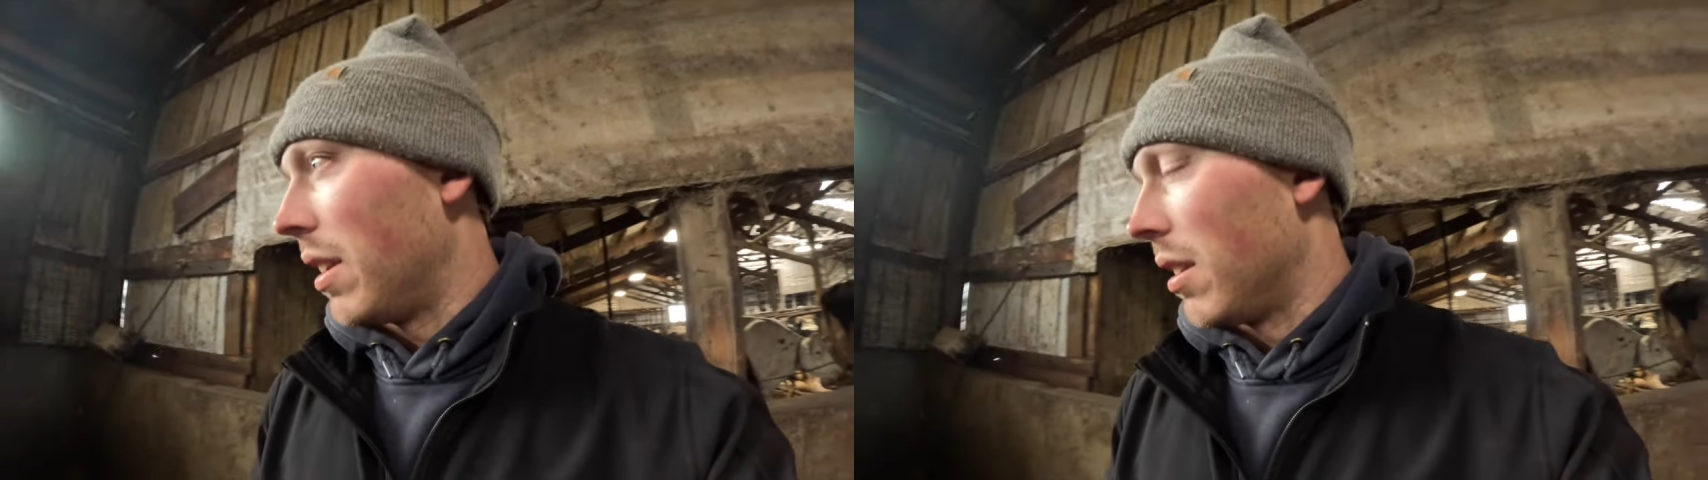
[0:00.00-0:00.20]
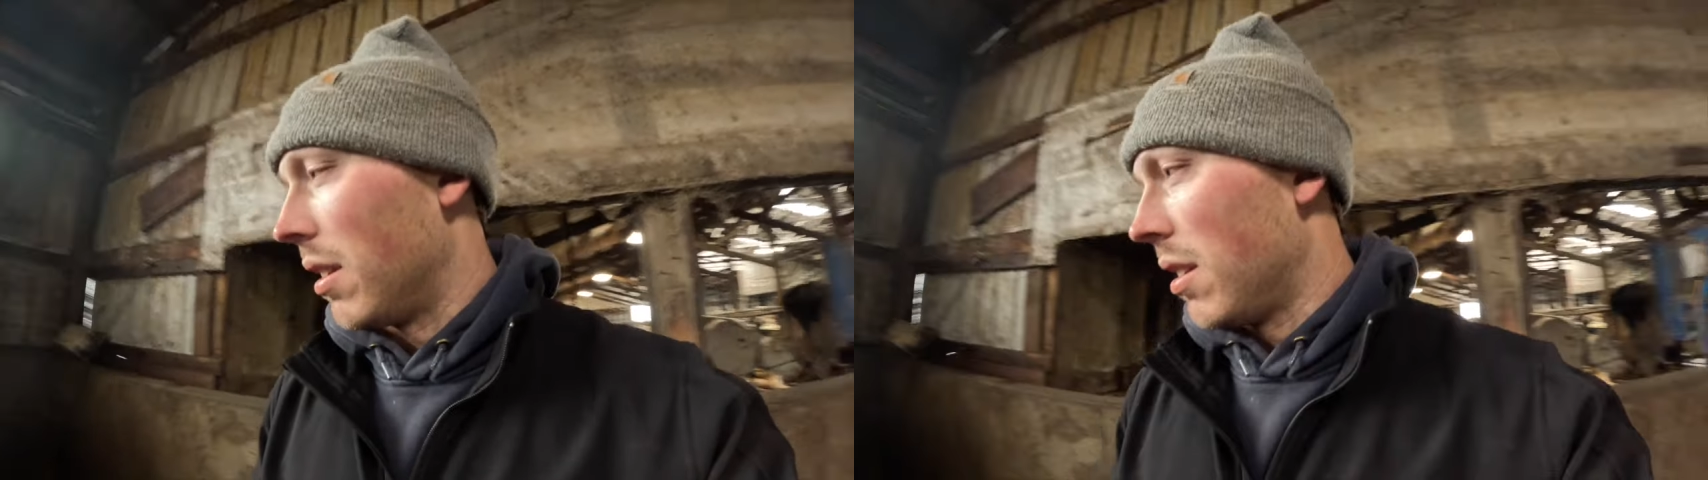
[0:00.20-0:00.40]

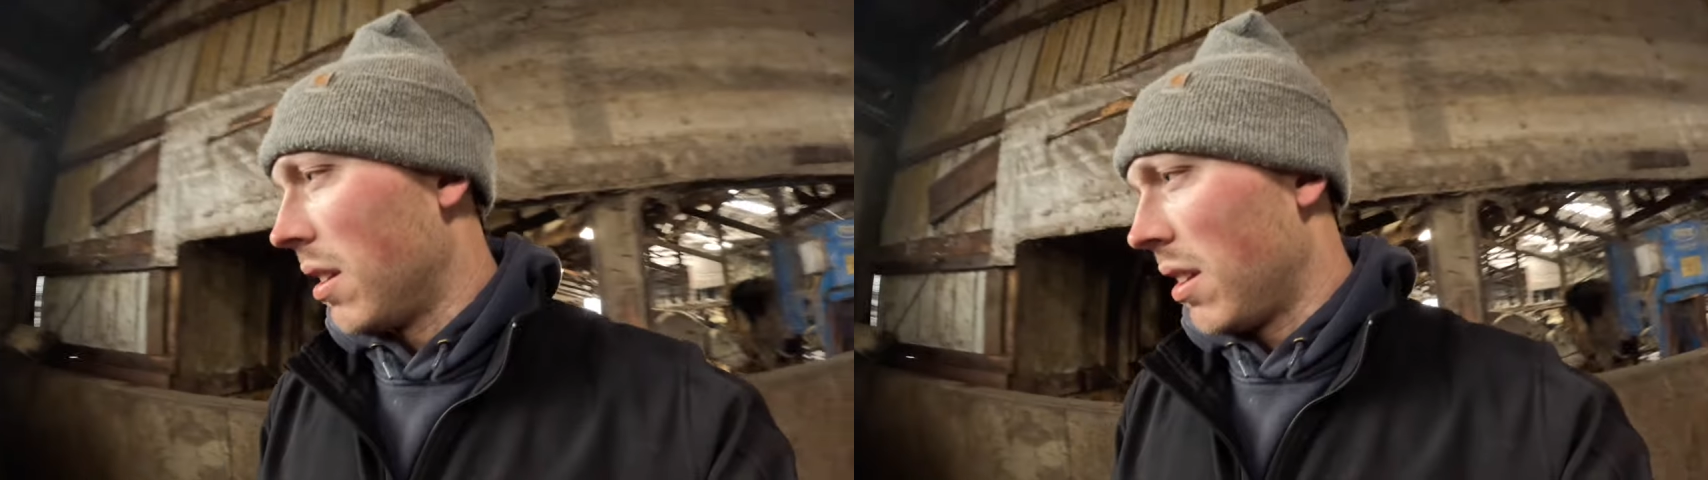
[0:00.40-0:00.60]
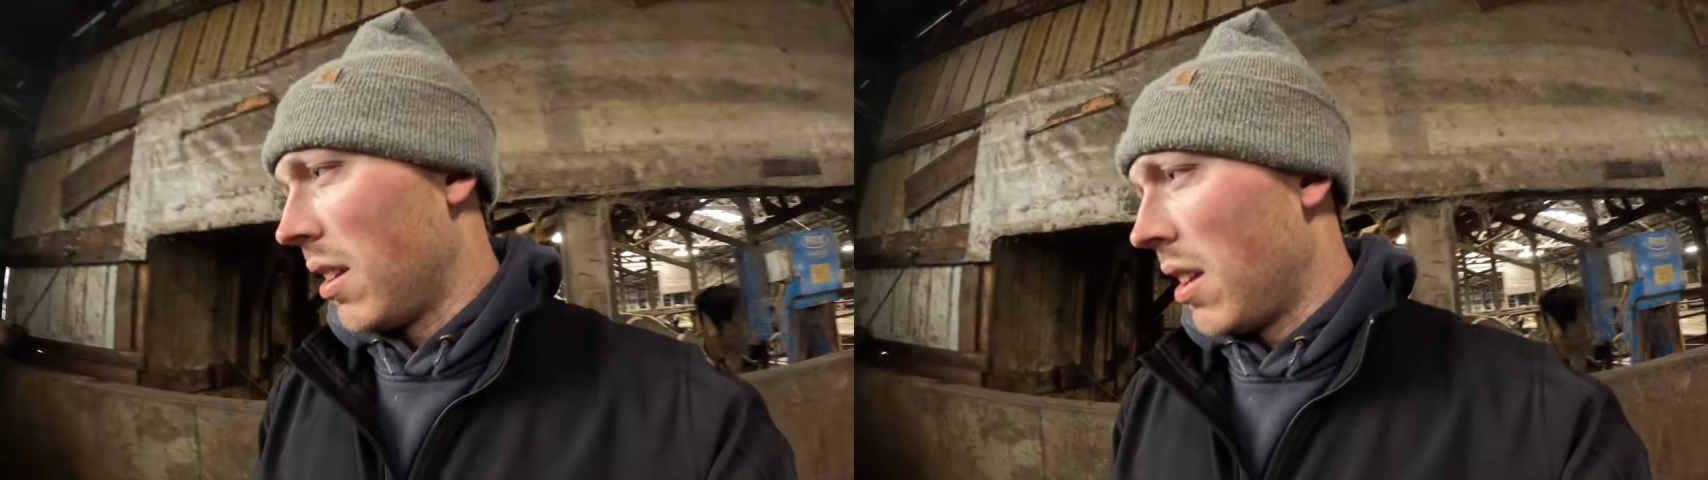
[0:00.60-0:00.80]
And
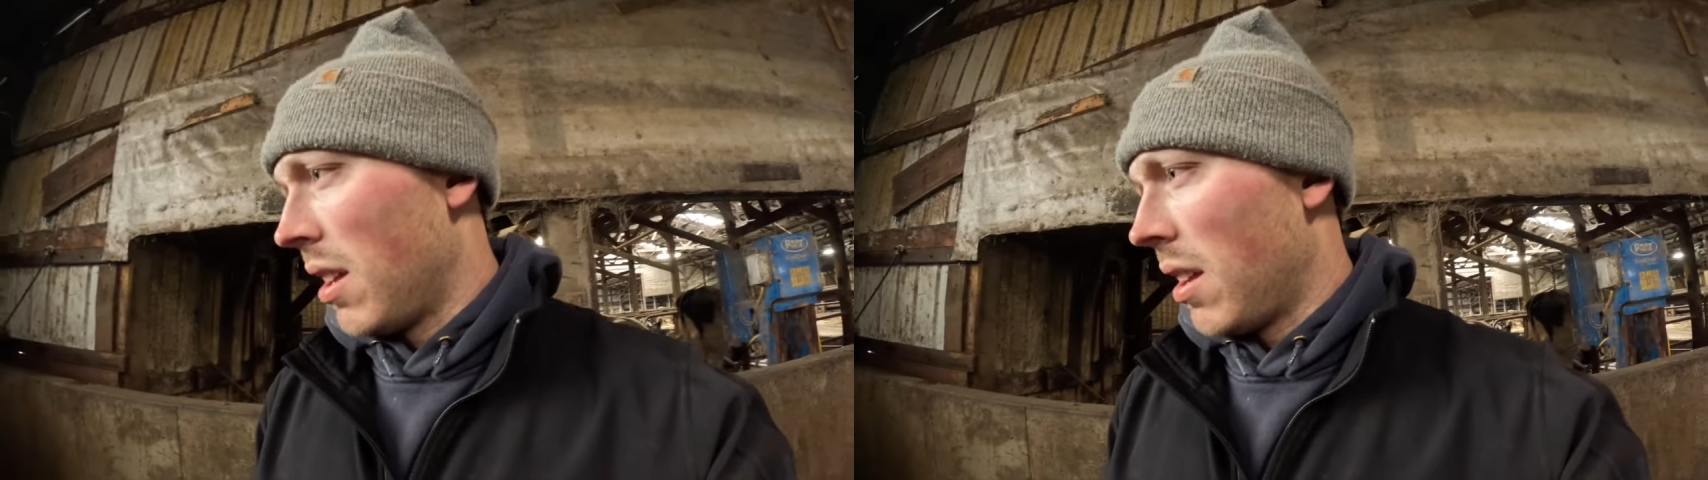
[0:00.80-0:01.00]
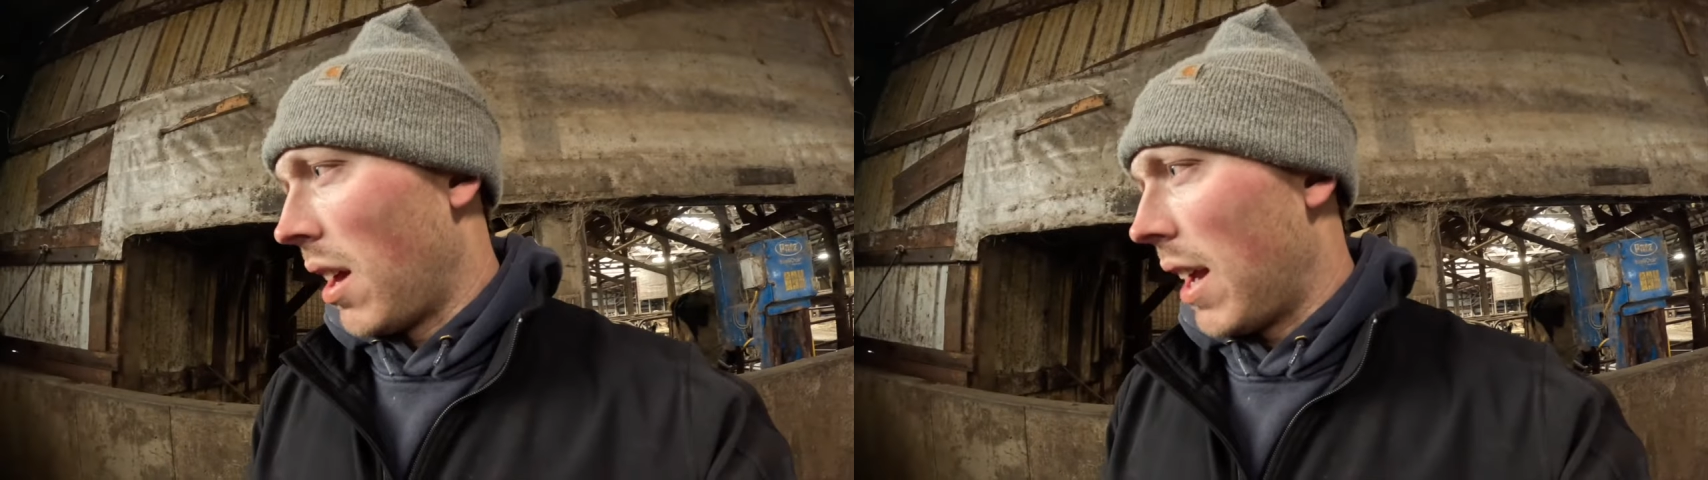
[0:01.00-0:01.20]

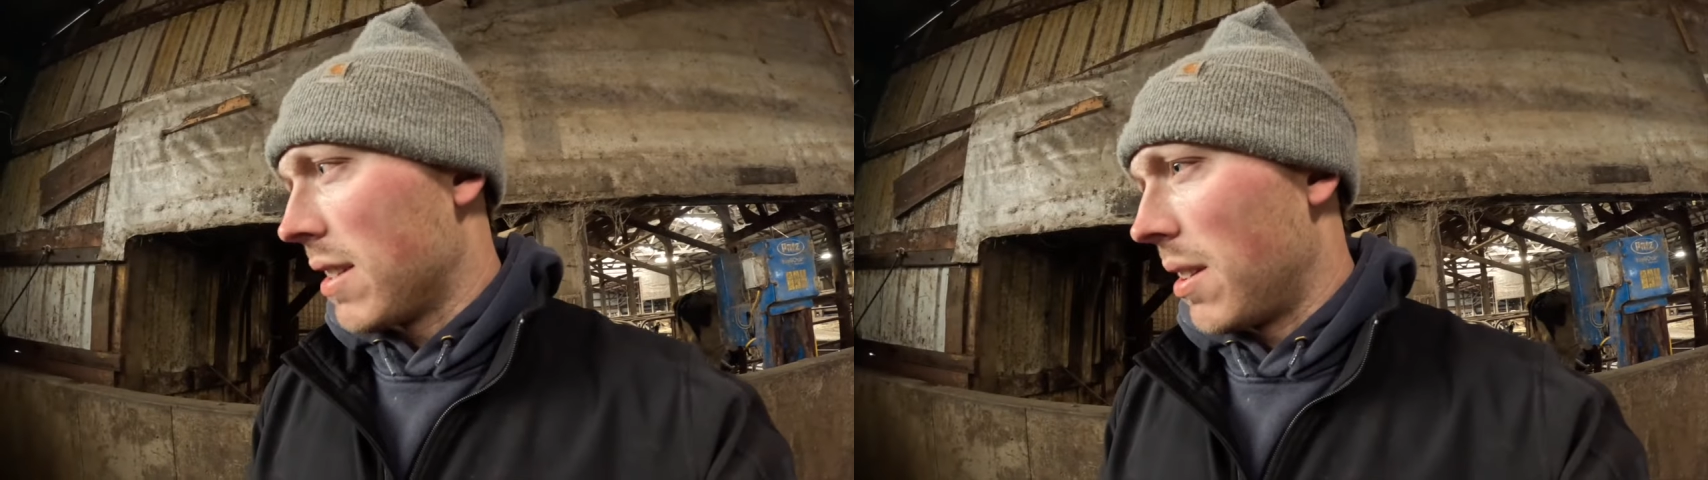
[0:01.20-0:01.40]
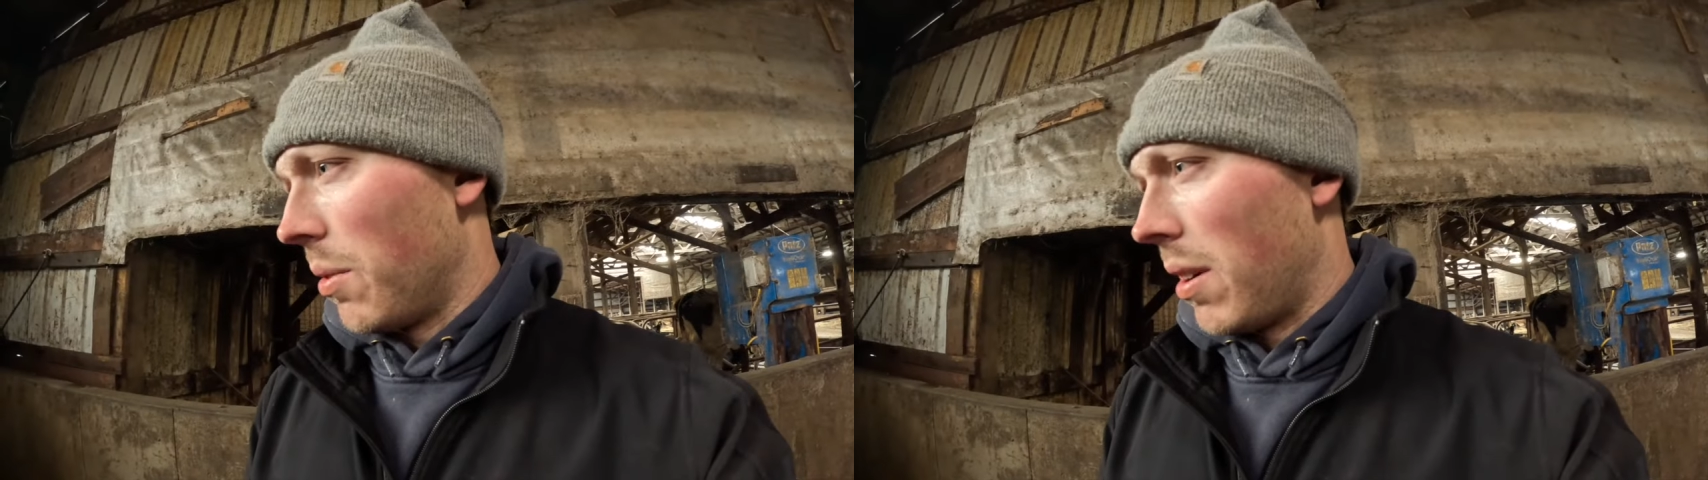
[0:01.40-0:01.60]
I
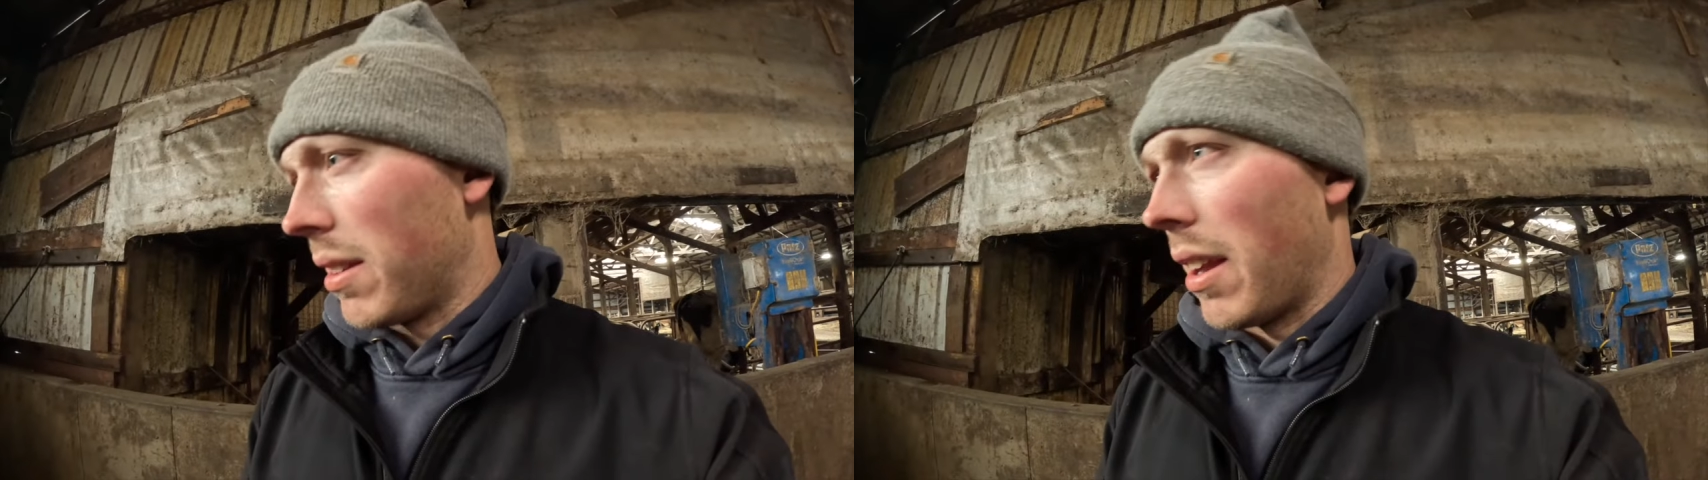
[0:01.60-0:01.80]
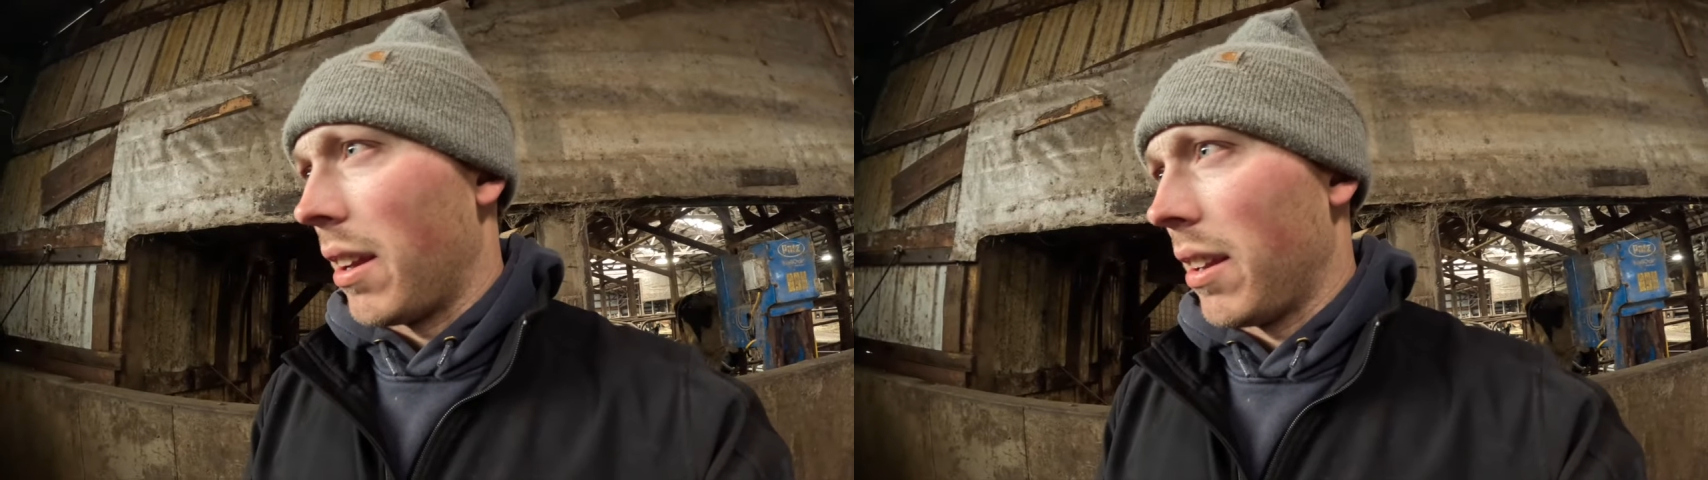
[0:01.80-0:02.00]
just didn't want
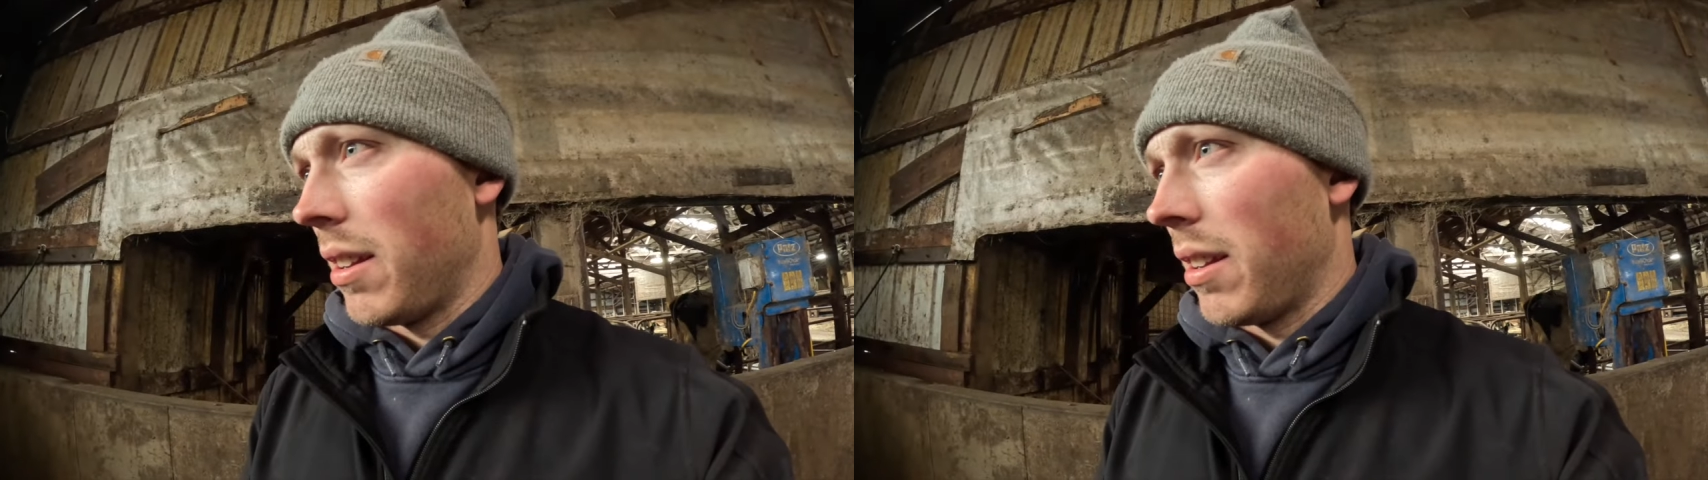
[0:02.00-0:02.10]
that.